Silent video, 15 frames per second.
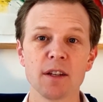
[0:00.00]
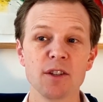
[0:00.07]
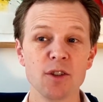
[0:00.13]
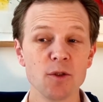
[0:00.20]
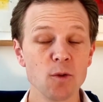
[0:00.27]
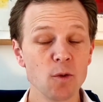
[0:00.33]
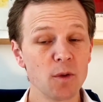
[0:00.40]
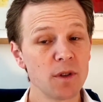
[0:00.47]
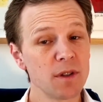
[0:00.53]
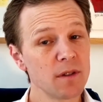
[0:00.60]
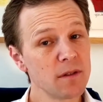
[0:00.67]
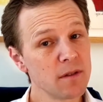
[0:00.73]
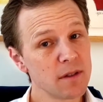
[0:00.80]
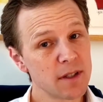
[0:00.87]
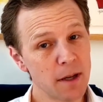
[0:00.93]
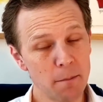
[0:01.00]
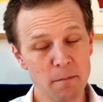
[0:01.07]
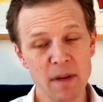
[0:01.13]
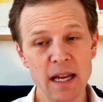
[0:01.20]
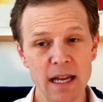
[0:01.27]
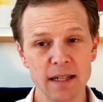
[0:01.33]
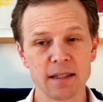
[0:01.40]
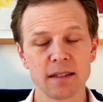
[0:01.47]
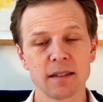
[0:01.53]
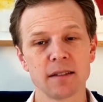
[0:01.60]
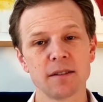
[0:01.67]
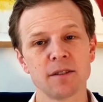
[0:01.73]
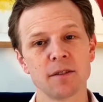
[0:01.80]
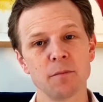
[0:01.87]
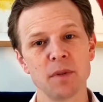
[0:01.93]
you commit
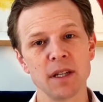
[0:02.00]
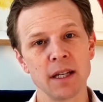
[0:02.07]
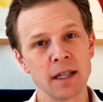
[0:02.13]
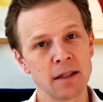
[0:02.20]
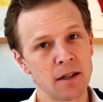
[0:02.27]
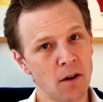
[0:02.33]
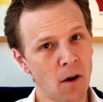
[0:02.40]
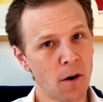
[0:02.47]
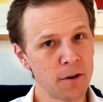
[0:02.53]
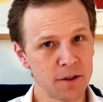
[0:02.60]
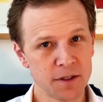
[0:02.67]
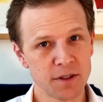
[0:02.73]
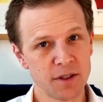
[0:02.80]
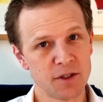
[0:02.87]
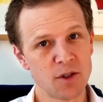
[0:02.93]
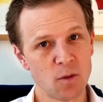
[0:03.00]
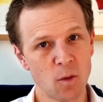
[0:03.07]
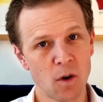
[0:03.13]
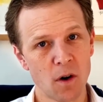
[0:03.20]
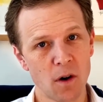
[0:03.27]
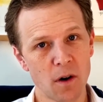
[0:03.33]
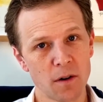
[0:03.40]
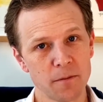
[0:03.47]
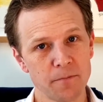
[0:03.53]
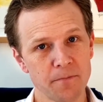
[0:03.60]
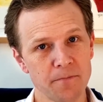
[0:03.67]
to being the artist that you are,